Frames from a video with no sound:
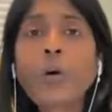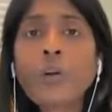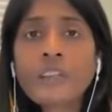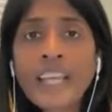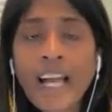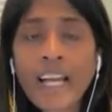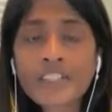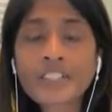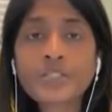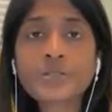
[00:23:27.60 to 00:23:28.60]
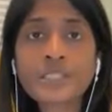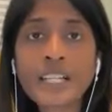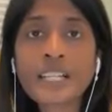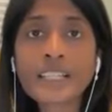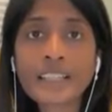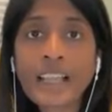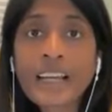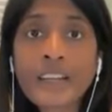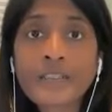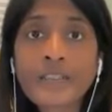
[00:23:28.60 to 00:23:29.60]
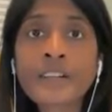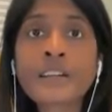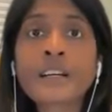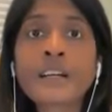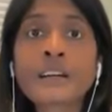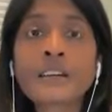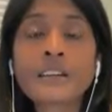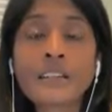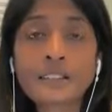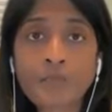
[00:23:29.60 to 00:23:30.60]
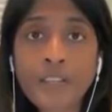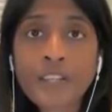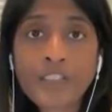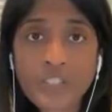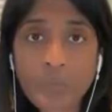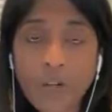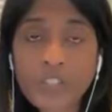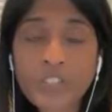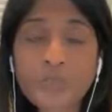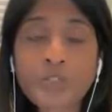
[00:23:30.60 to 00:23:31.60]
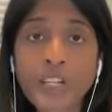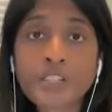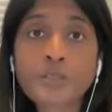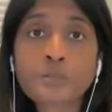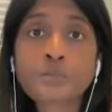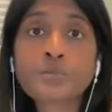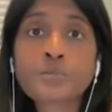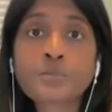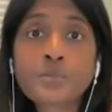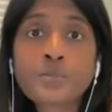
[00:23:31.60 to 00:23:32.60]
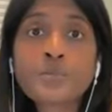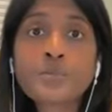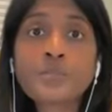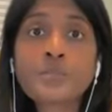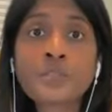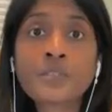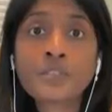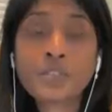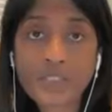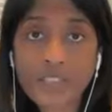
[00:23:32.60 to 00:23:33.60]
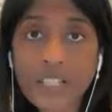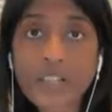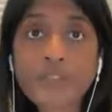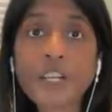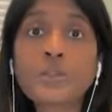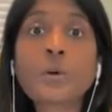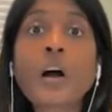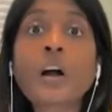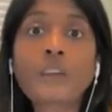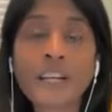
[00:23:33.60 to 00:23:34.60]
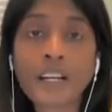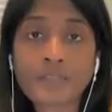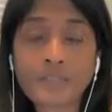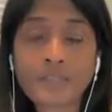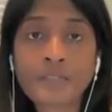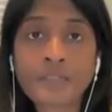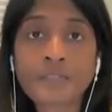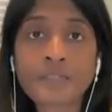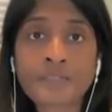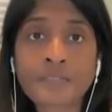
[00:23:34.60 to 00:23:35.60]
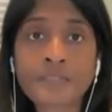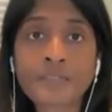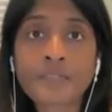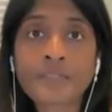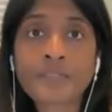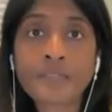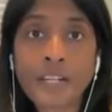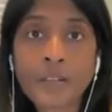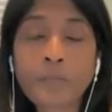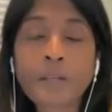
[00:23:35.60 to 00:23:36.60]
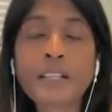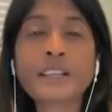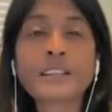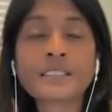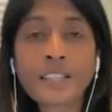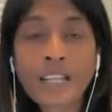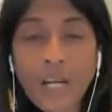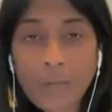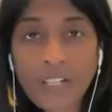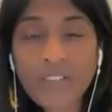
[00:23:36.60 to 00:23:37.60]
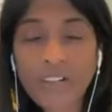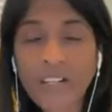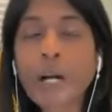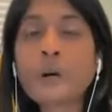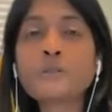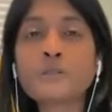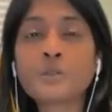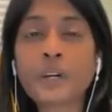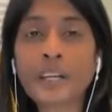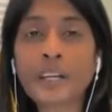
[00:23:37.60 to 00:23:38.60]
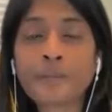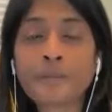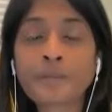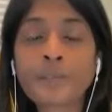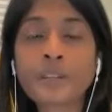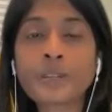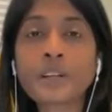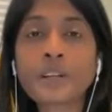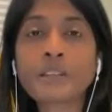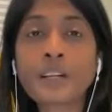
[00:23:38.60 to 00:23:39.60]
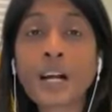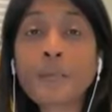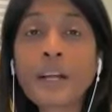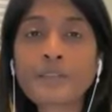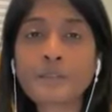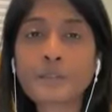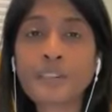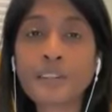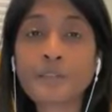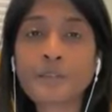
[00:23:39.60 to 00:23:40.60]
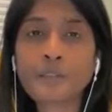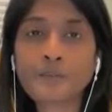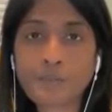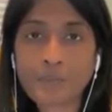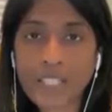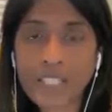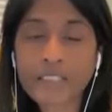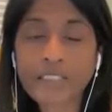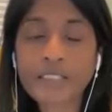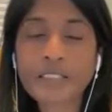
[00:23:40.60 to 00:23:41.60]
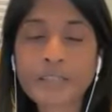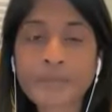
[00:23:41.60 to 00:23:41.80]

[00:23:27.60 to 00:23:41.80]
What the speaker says: all the actions you take in life is a fear response of trying to prove to yourself that you are enough, right? But it doesn't come in a very helpful way. You come at it from a very fearful place,